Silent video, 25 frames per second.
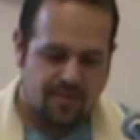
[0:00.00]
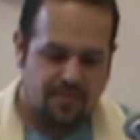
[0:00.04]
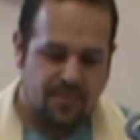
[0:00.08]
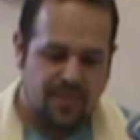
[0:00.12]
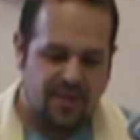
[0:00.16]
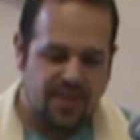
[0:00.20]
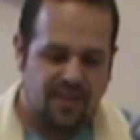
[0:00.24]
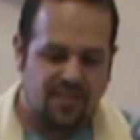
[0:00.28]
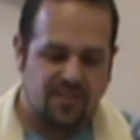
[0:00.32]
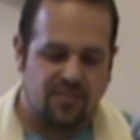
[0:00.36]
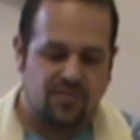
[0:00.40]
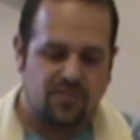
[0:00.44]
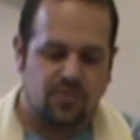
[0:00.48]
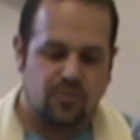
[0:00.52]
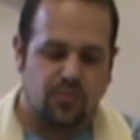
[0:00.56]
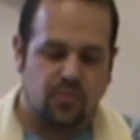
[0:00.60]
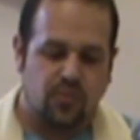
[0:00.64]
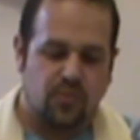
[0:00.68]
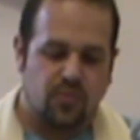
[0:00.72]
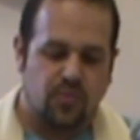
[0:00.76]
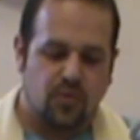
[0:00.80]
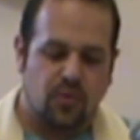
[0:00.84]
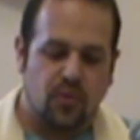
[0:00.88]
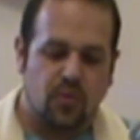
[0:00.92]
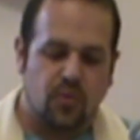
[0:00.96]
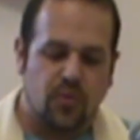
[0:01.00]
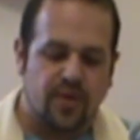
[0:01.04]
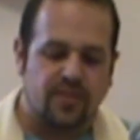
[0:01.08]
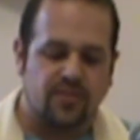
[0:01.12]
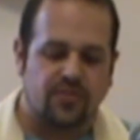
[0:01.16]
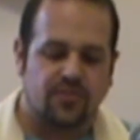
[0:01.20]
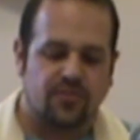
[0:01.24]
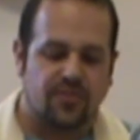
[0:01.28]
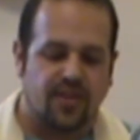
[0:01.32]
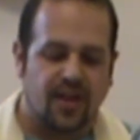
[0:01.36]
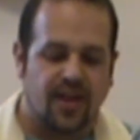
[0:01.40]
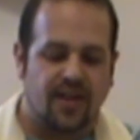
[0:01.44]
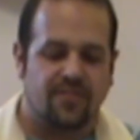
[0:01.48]
means who we
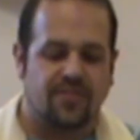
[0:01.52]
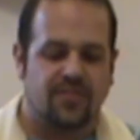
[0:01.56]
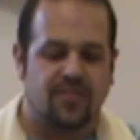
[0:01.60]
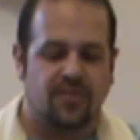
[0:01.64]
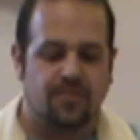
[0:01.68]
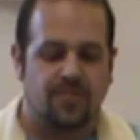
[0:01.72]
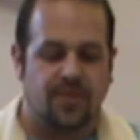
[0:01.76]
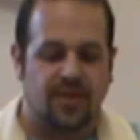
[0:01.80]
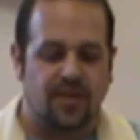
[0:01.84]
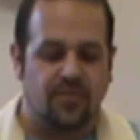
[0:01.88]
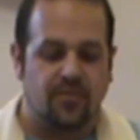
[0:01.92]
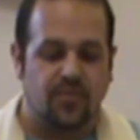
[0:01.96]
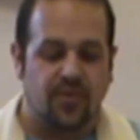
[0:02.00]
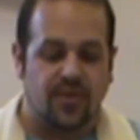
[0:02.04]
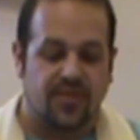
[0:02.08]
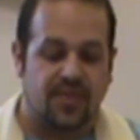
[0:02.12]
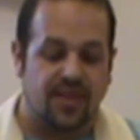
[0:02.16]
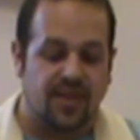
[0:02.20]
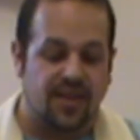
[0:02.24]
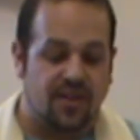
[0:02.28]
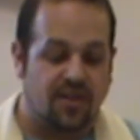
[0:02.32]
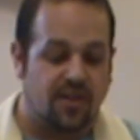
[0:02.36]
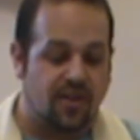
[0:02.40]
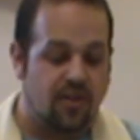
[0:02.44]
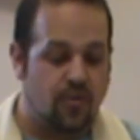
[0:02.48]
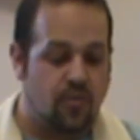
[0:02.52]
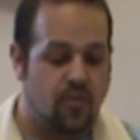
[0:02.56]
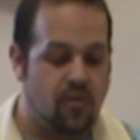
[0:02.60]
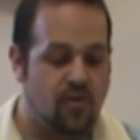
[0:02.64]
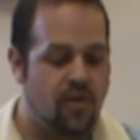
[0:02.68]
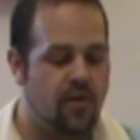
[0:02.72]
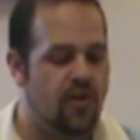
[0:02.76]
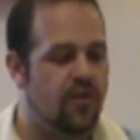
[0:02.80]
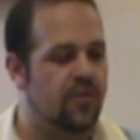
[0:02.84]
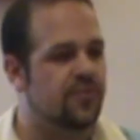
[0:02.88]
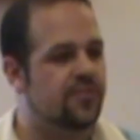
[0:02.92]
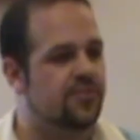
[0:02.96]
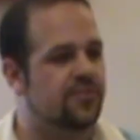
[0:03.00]
strive to be within our
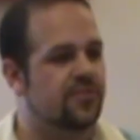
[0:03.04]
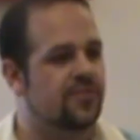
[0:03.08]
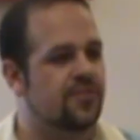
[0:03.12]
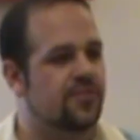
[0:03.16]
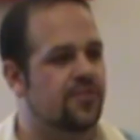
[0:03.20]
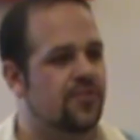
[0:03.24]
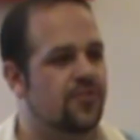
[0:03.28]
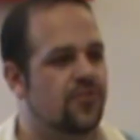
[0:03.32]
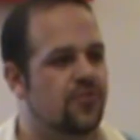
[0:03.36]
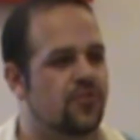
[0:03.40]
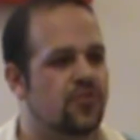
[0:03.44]
walls